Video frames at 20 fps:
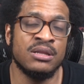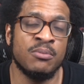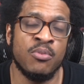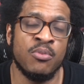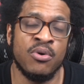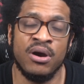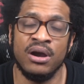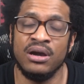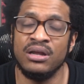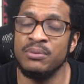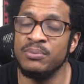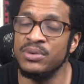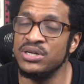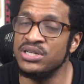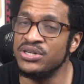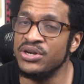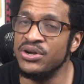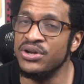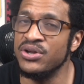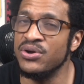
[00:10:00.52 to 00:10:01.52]
in the marketing
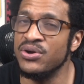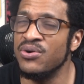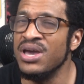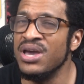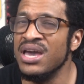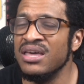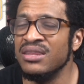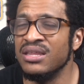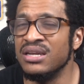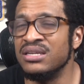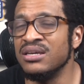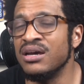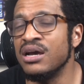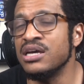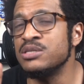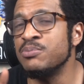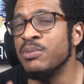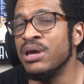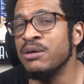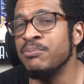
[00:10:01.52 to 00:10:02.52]
material, that
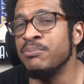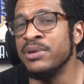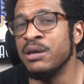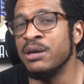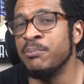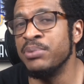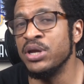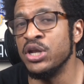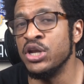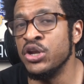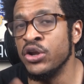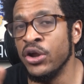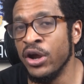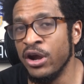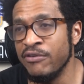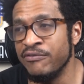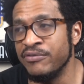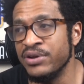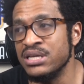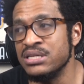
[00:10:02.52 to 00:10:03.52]
does make me a bit
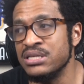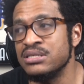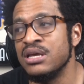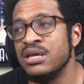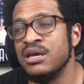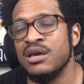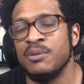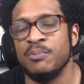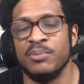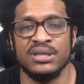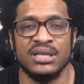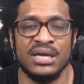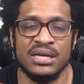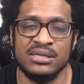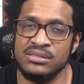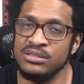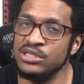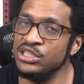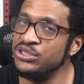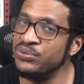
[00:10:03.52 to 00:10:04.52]
nervous, but
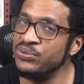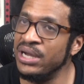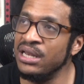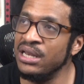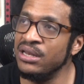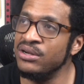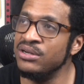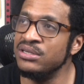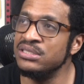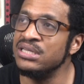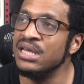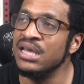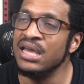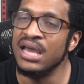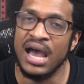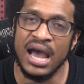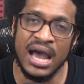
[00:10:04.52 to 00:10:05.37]
that's in the trailers.